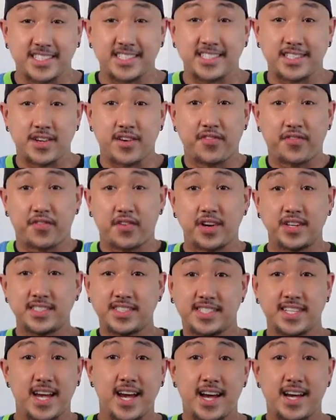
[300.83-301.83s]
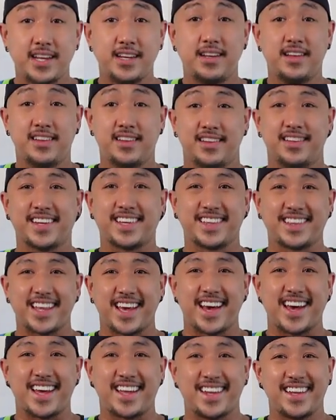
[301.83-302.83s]
is the front side. Look at
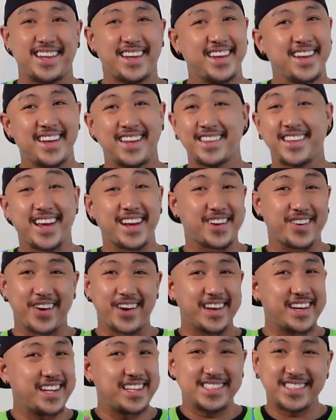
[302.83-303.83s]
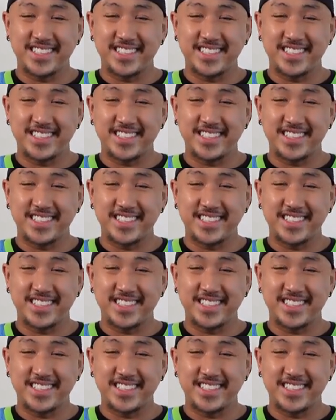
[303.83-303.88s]
that. That gradient